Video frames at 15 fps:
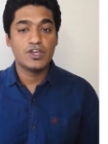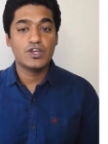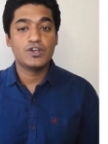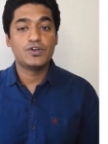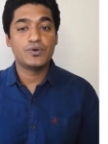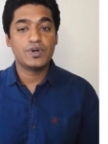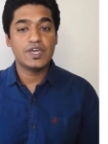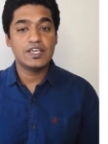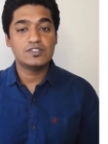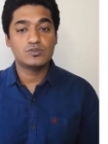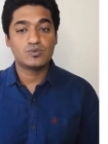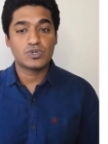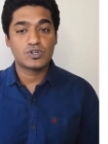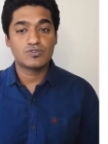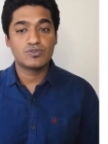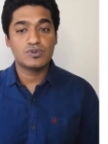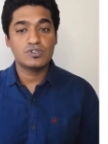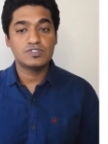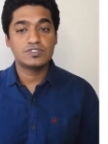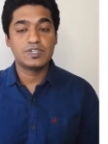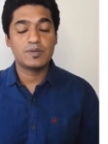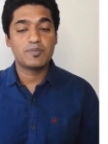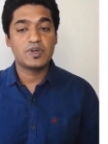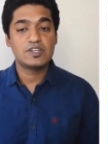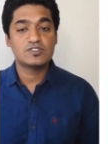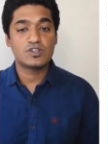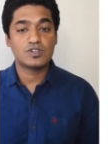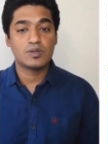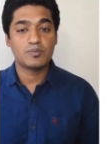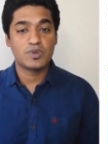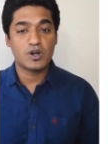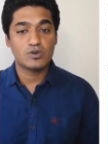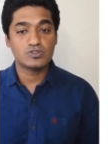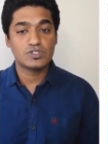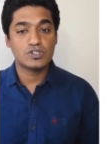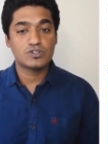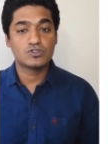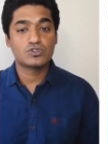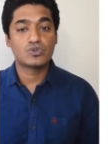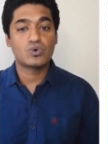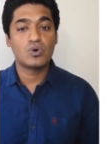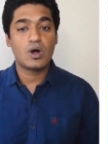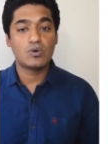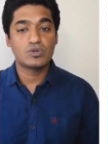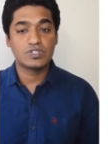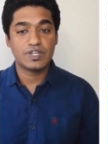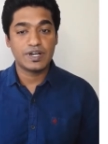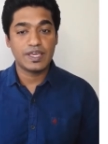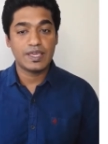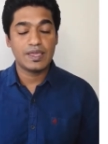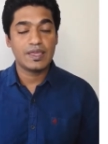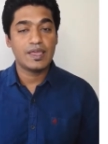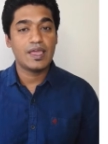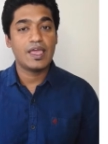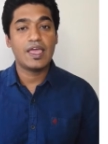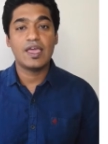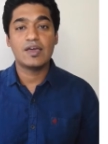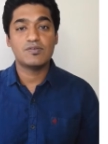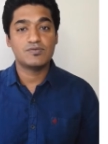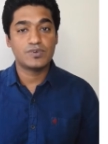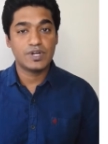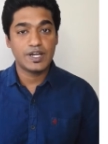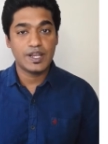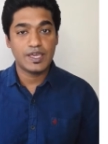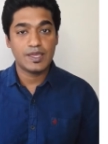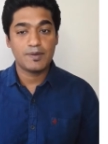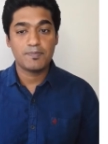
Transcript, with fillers: Today's workforce depends on the browser throughout the day, every day.